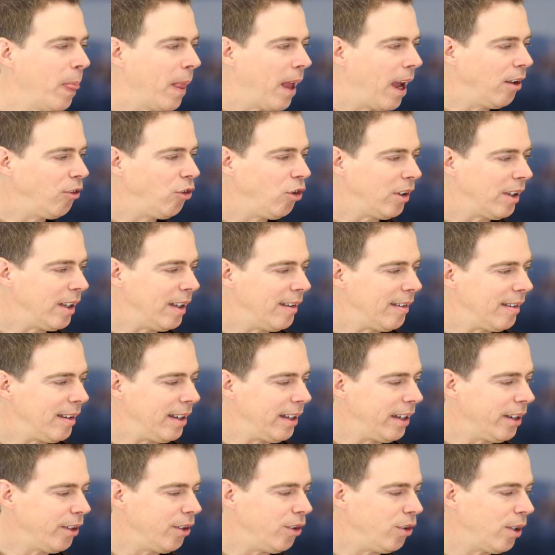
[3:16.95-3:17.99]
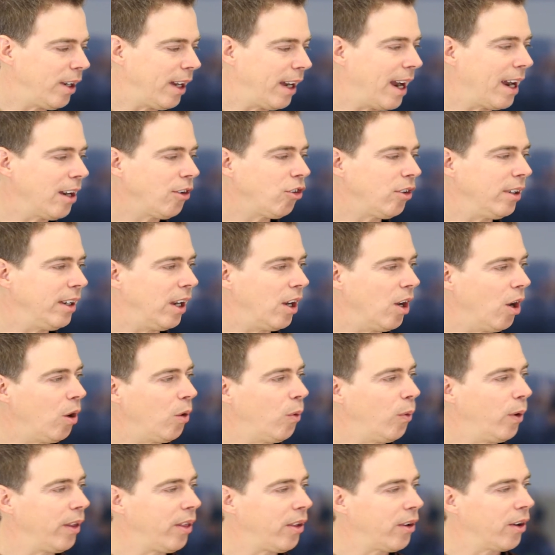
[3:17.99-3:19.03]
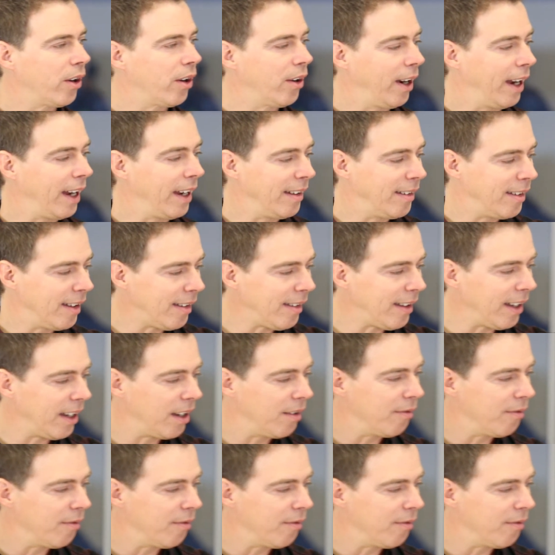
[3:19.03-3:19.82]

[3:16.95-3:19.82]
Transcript: As you can see here, you can actually go with your existing